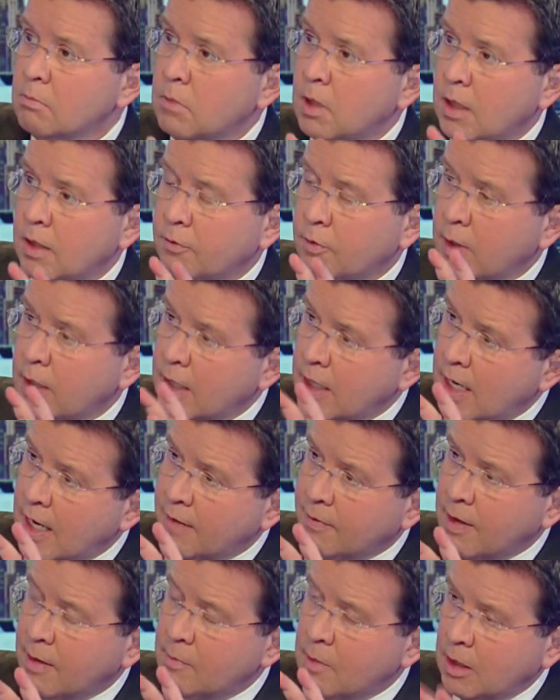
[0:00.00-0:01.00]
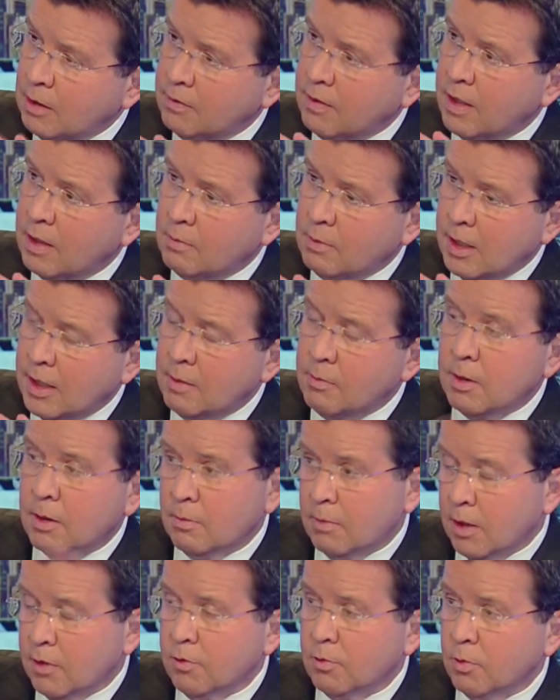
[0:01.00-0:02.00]
But if we didn't have that meltdown, it might have been
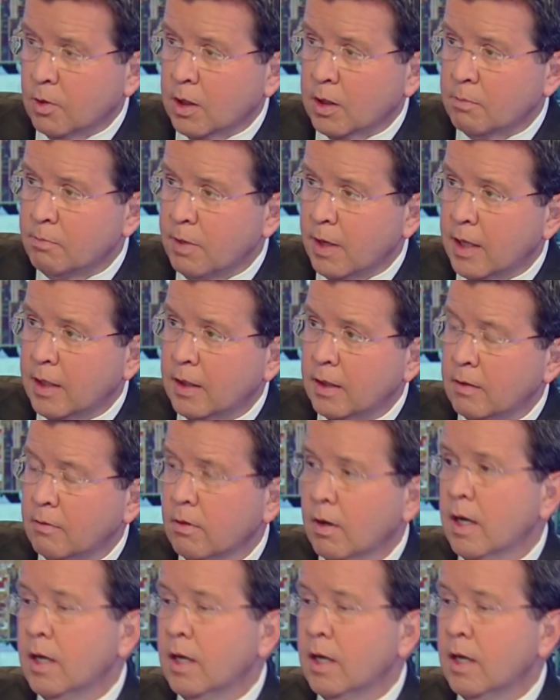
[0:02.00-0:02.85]
a much more competitive